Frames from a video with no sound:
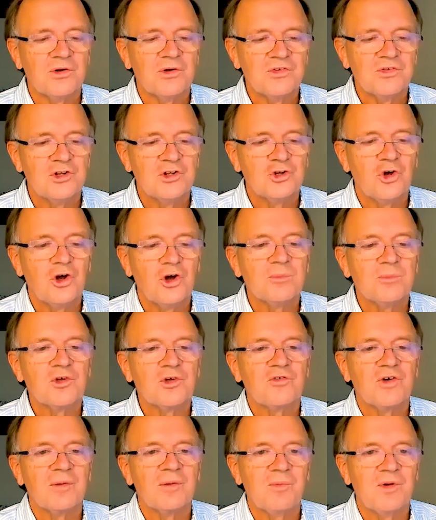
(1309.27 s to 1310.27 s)
in terms
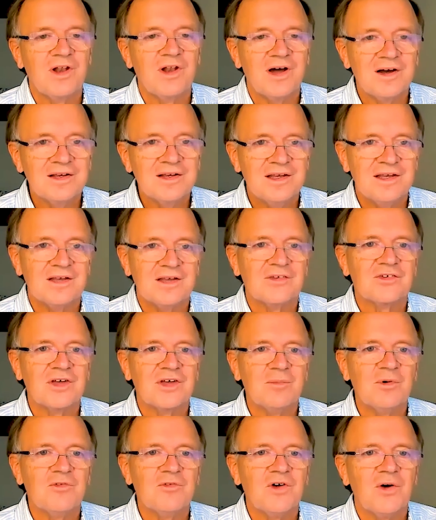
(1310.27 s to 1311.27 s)
of applying
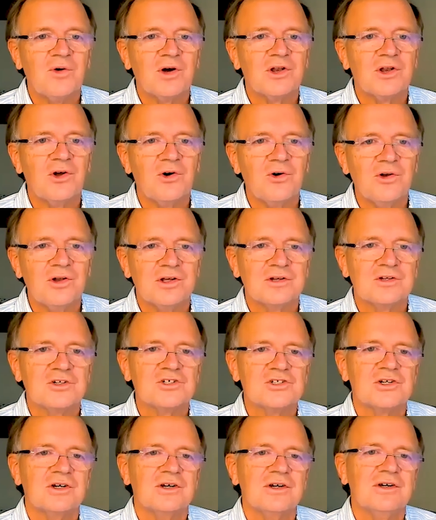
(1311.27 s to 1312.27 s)
some of our
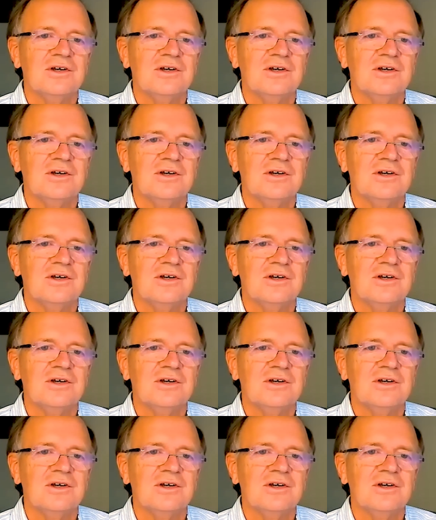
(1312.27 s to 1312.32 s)
knowledge